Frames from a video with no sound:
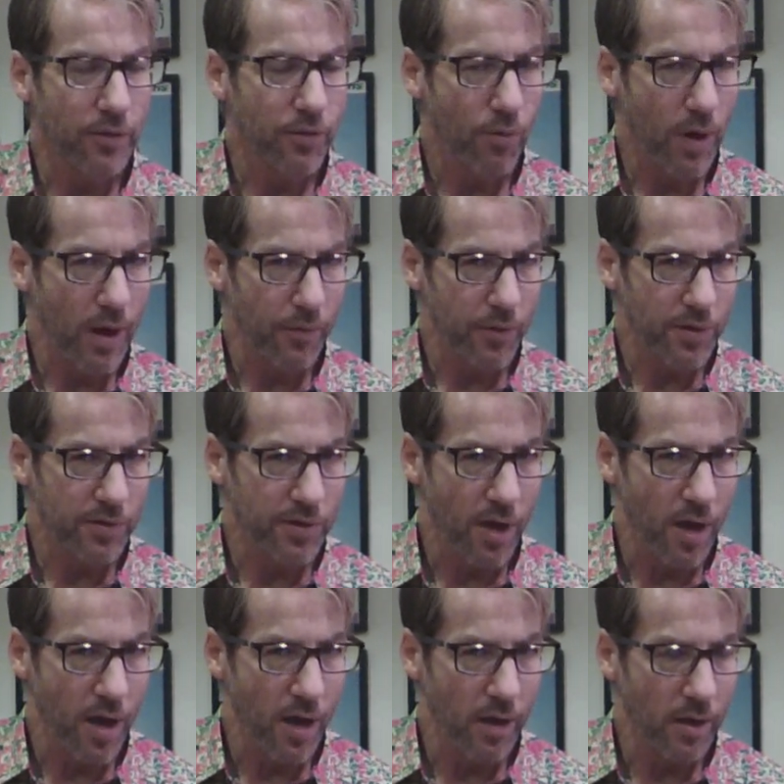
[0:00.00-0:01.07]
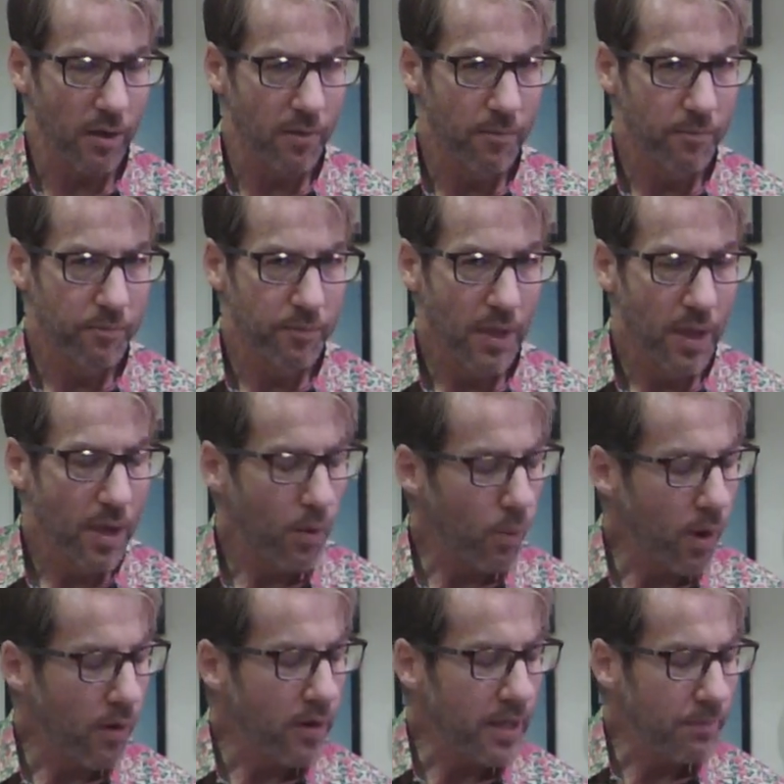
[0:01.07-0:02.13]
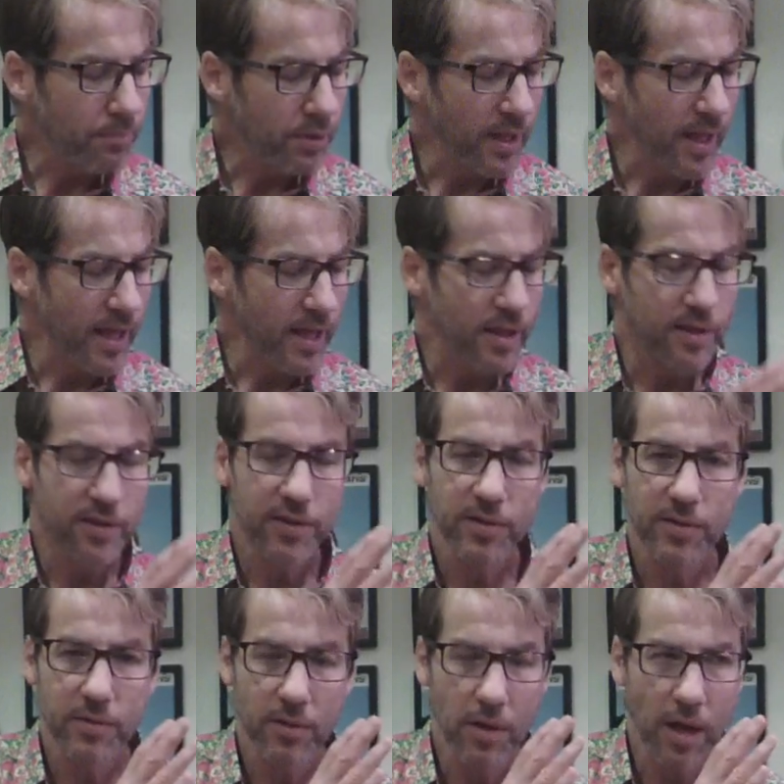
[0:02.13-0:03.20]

throughout the song, where he plays